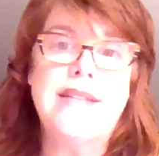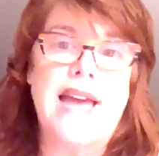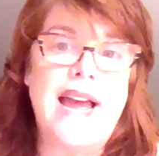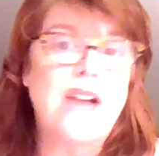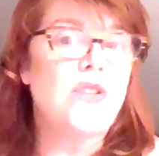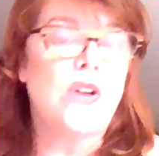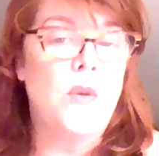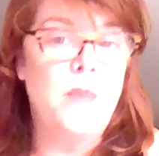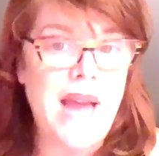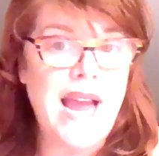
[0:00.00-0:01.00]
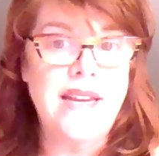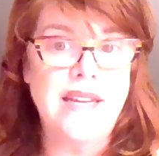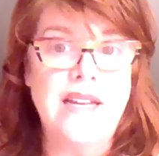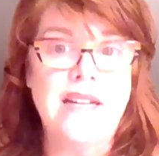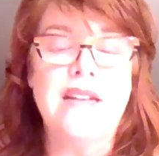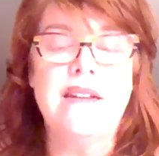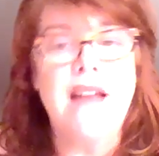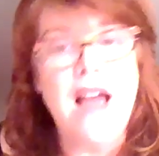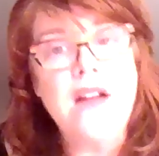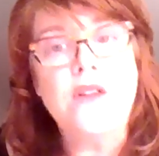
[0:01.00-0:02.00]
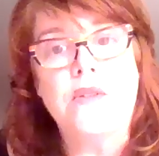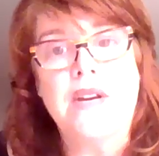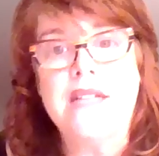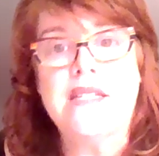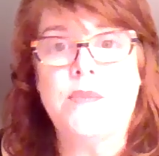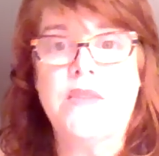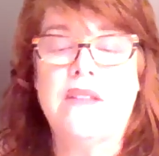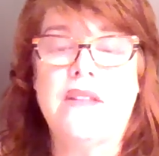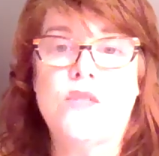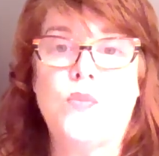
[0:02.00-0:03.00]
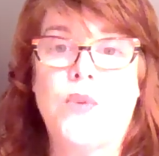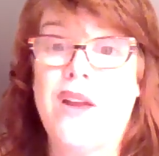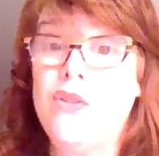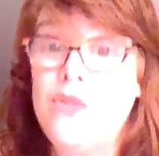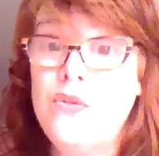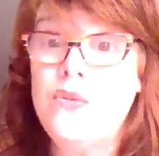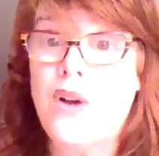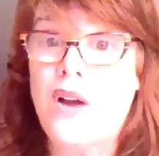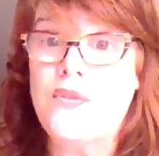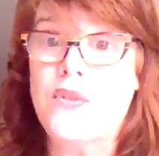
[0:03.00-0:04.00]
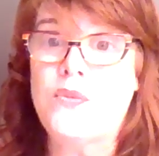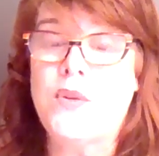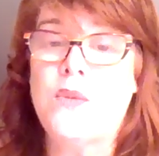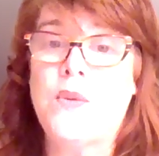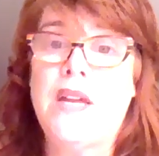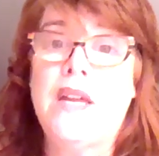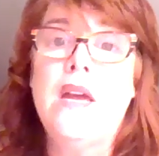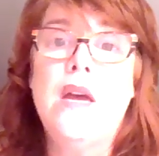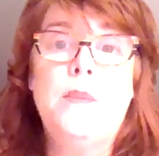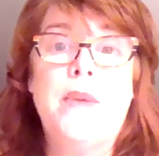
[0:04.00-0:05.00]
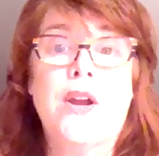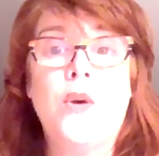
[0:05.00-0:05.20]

to actually go back in and not create something that's brand new off of the runway, but